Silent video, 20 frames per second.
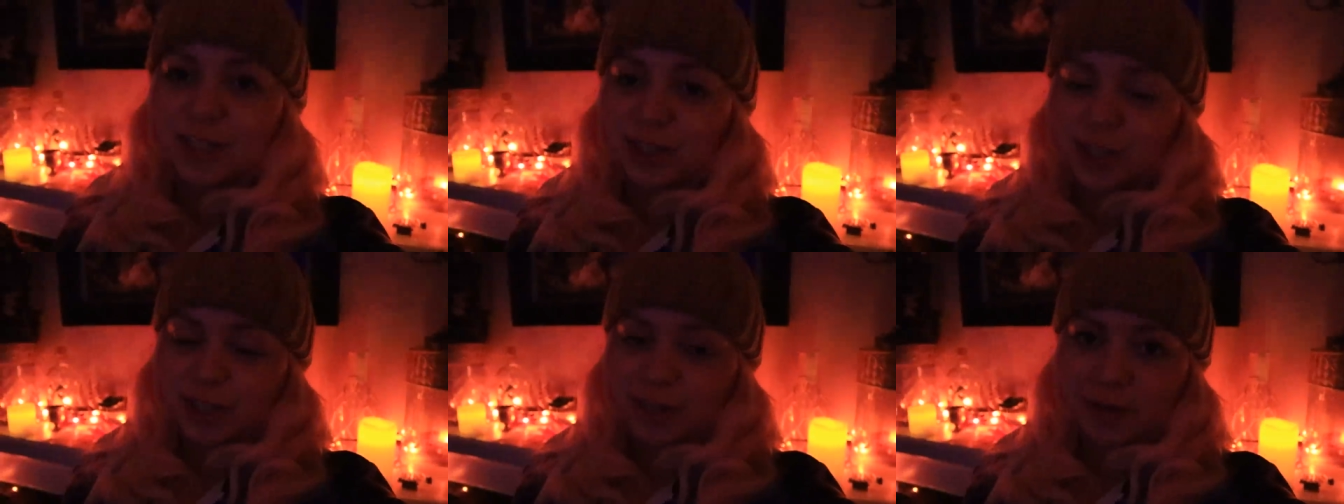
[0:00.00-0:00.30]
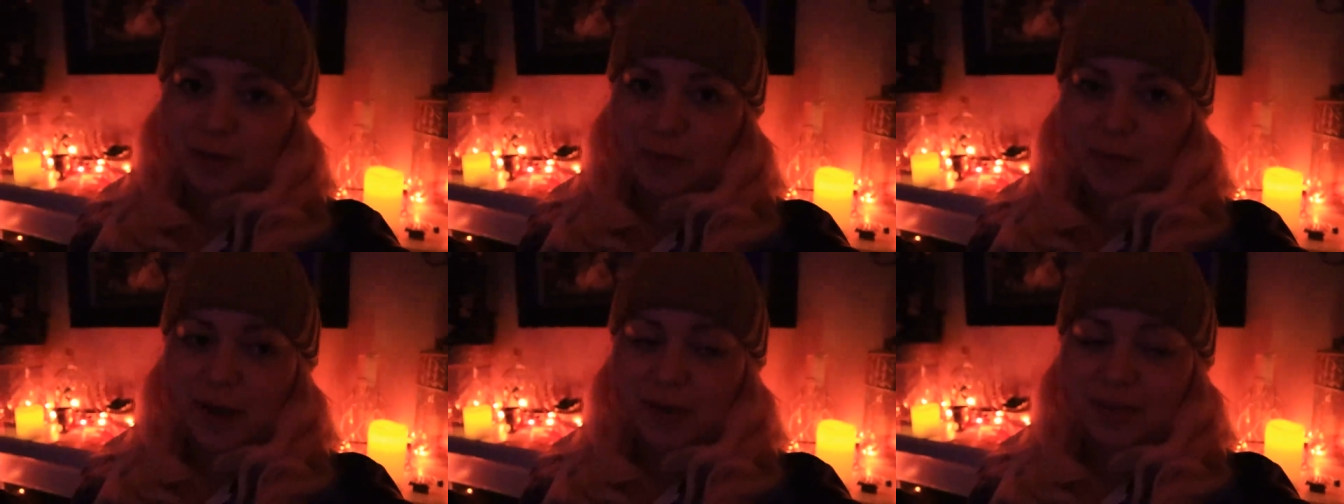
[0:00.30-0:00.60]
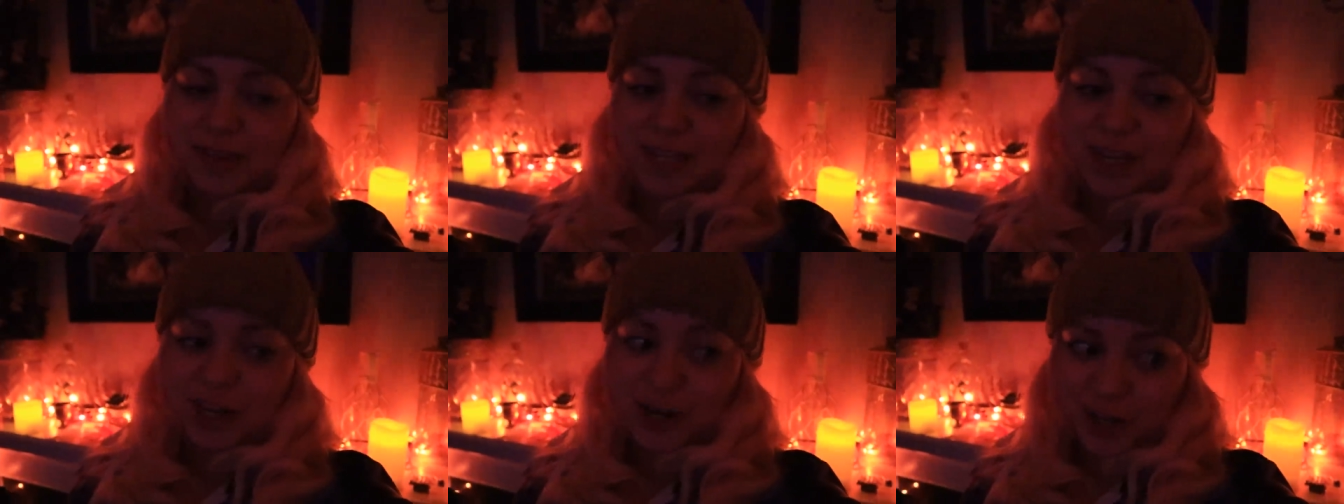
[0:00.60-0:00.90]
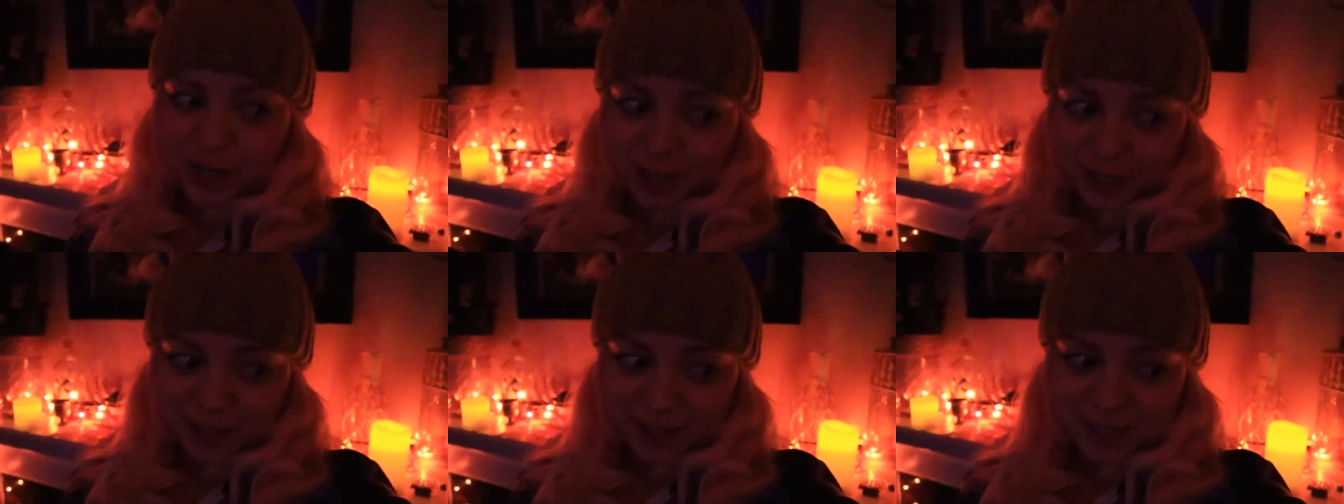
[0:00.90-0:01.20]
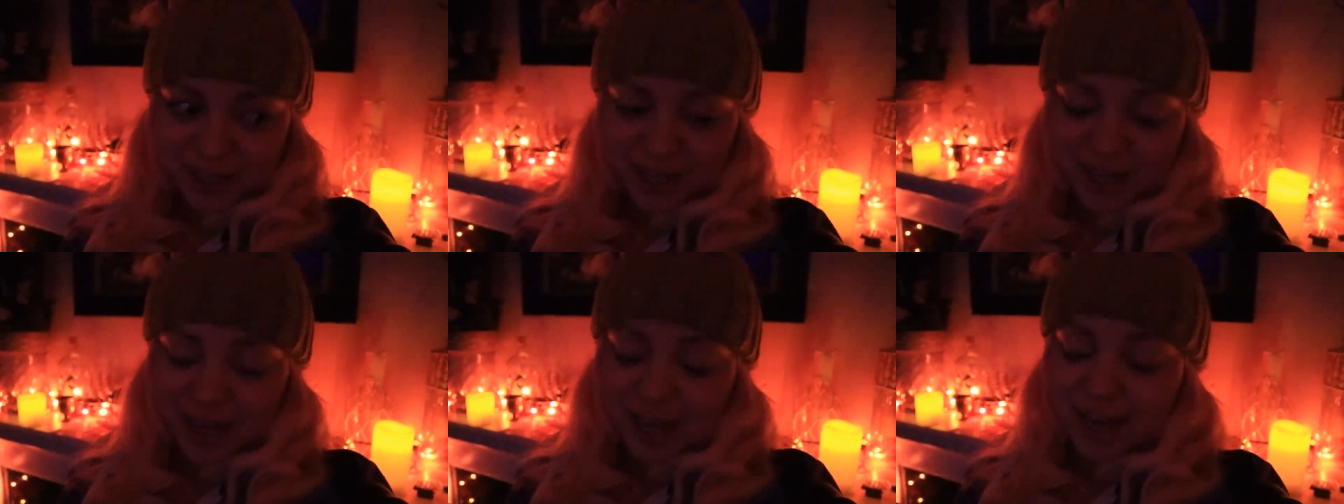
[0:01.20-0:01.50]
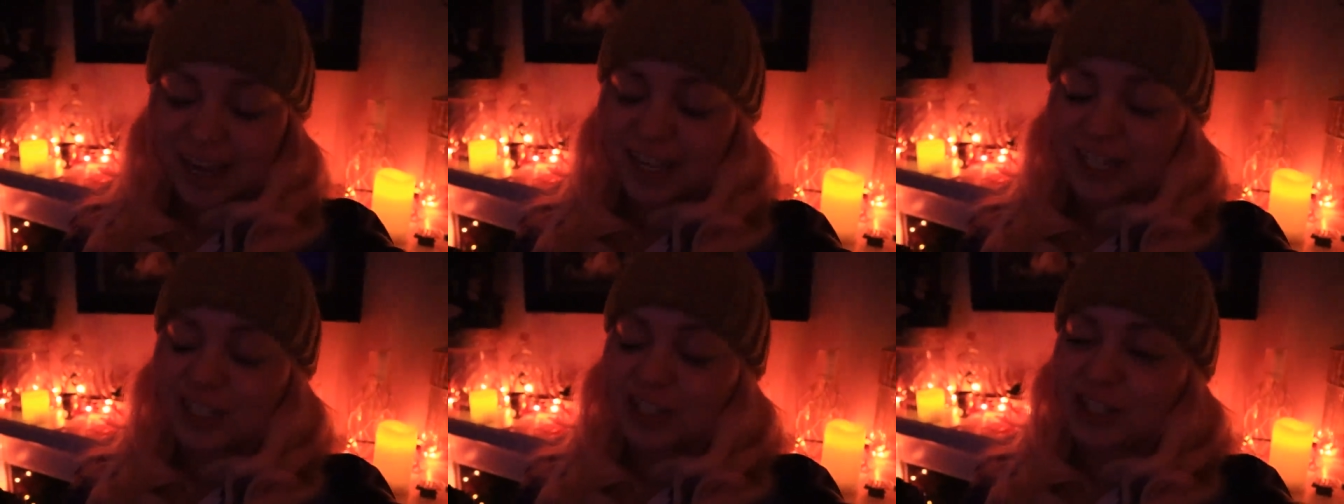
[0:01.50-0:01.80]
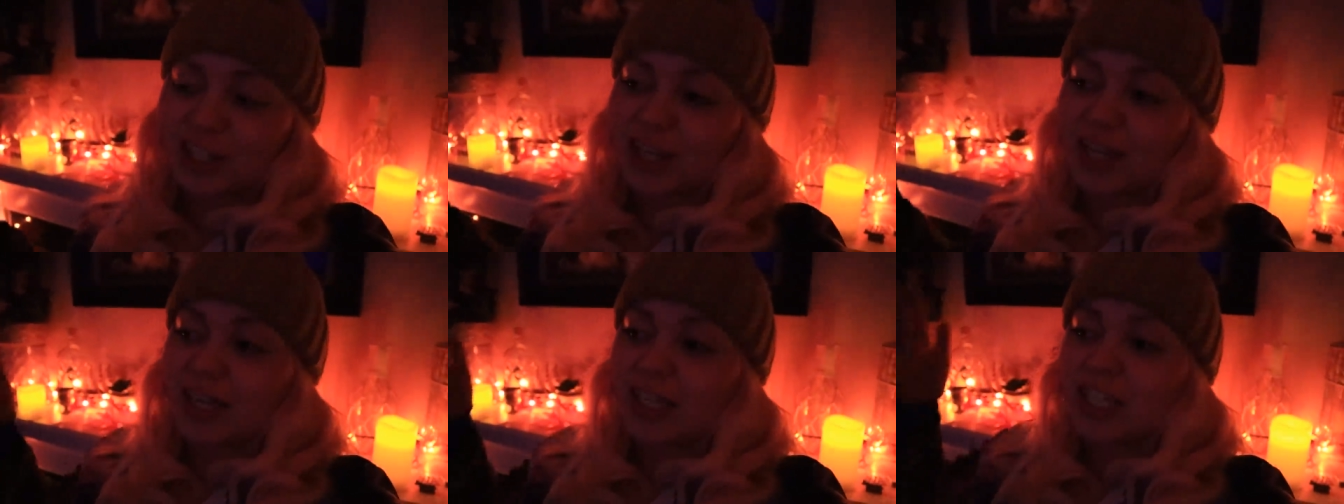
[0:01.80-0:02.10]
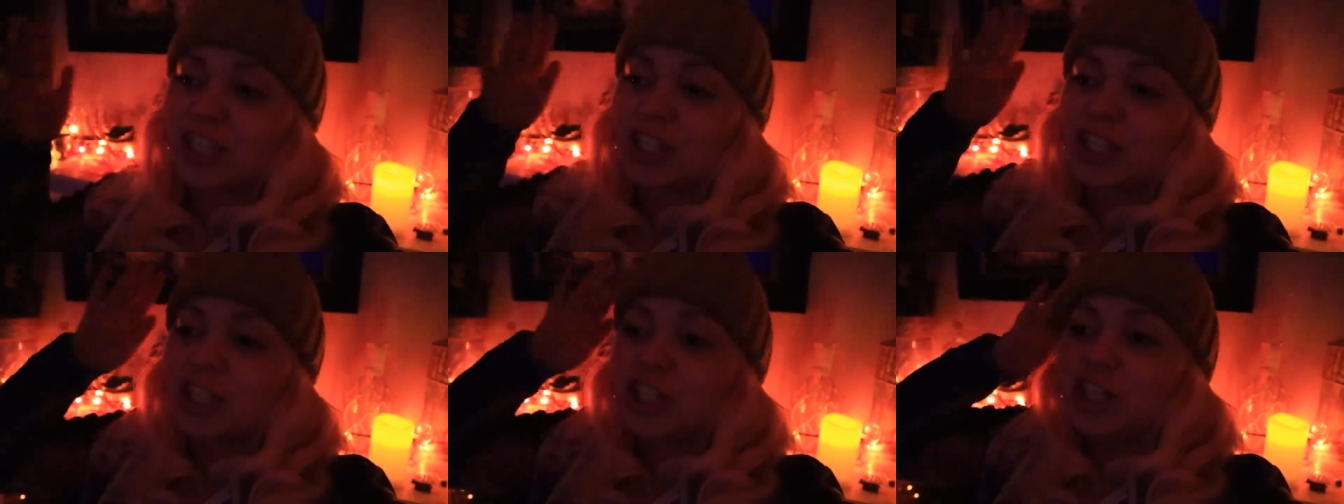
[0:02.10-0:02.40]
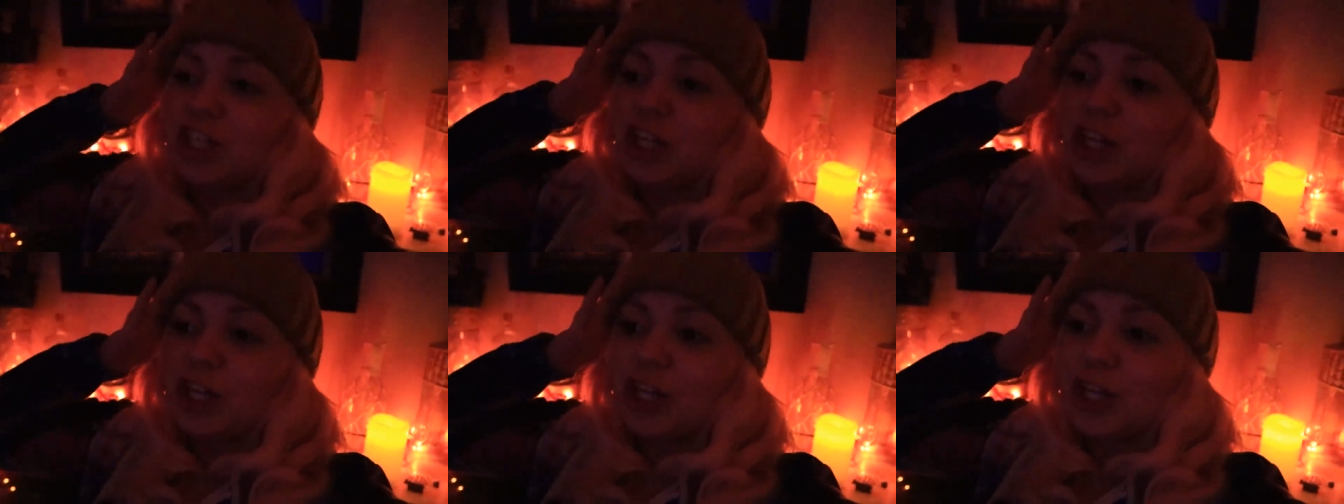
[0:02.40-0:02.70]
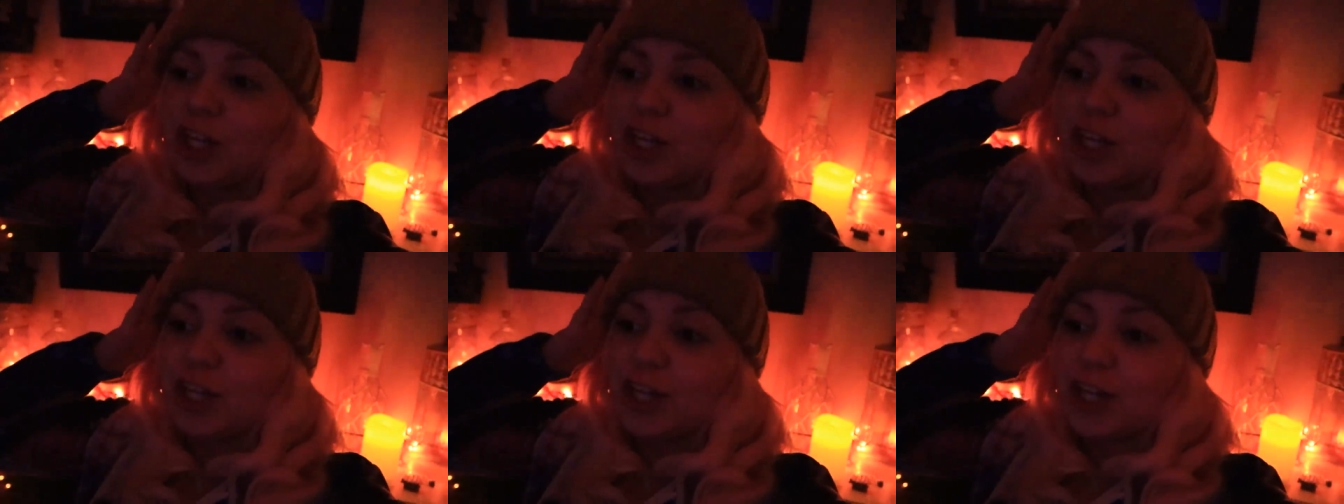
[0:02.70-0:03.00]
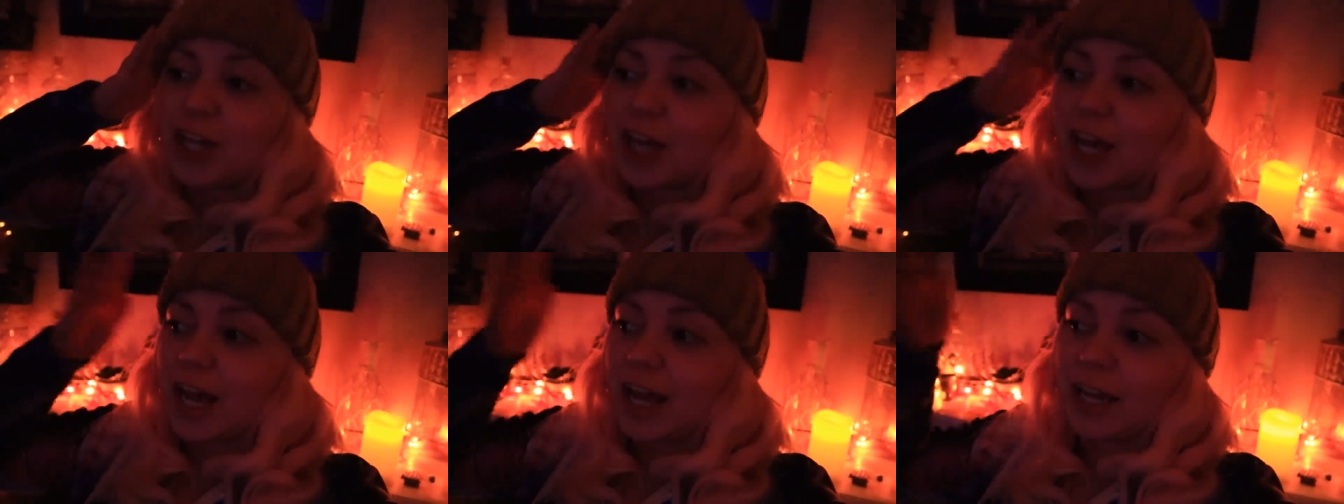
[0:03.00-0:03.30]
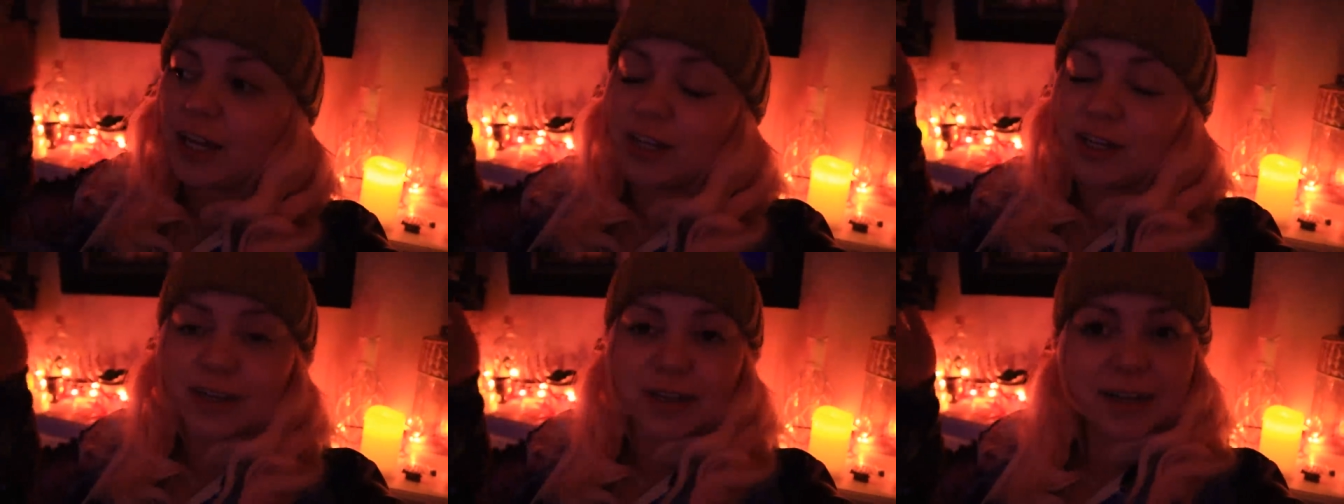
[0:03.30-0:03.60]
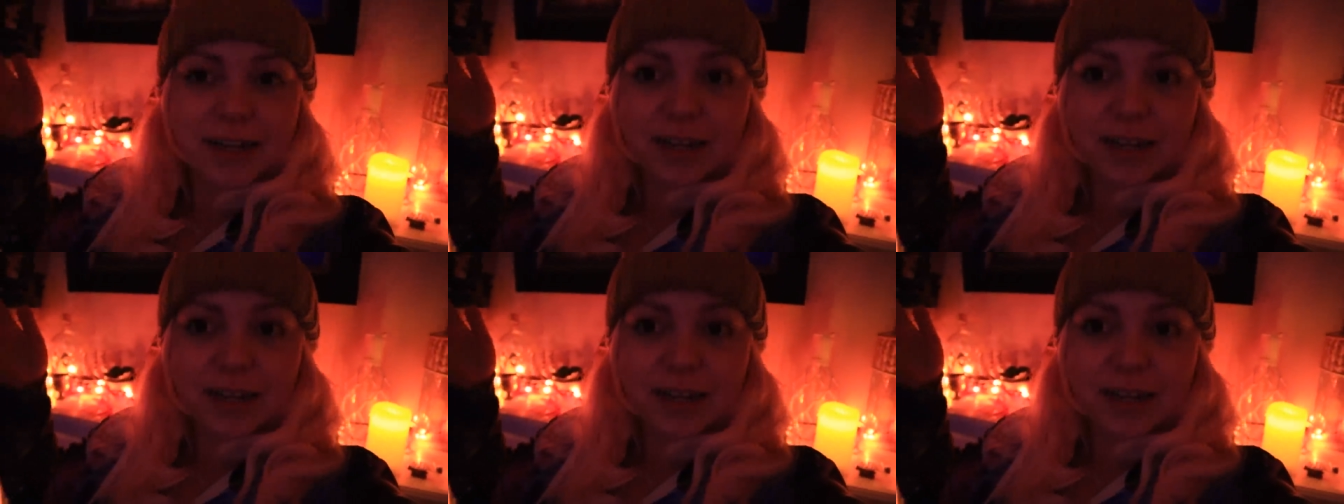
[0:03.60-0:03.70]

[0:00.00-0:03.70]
So about the art, I couldn't